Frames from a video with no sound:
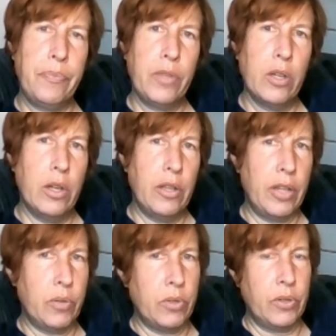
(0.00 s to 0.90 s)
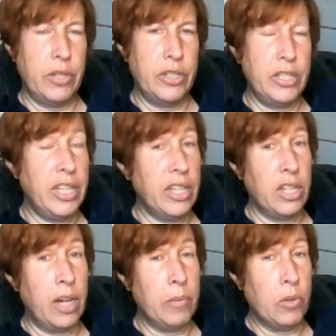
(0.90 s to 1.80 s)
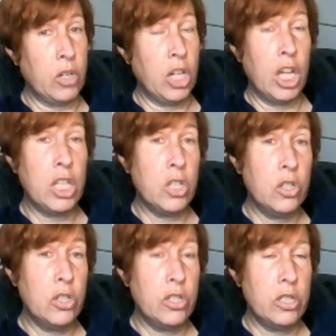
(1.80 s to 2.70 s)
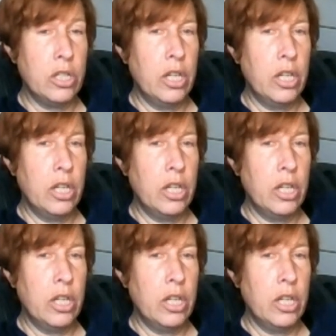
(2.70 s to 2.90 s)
I think we're going to see a lot more colors.